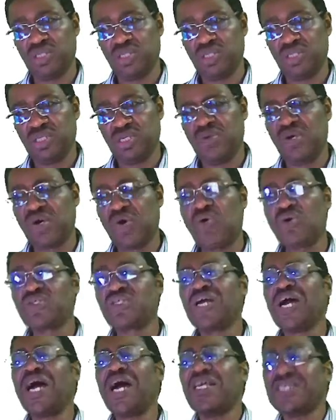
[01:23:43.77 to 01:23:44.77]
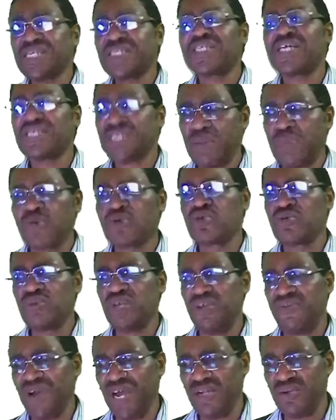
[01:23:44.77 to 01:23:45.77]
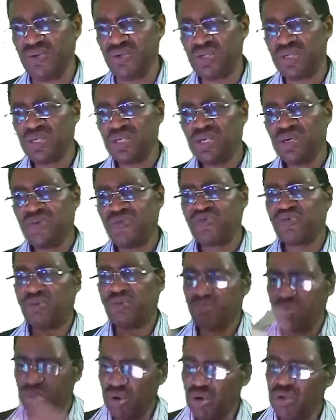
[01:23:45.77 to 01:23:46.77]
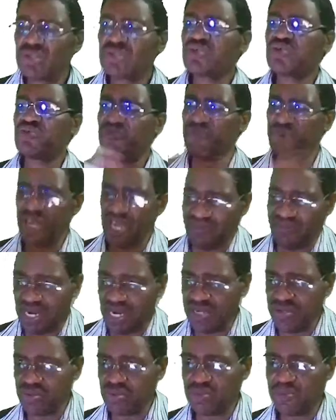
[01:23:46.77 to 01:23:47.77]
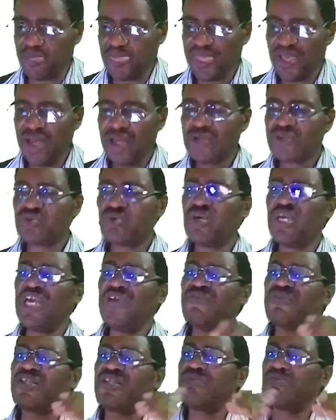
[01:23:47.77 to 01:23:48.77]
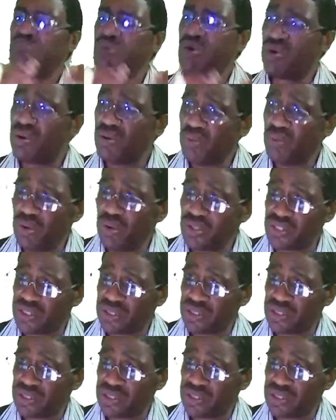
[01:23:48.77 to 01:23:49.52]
Because assets are supposed to be revalued from book to fair value. So if the book was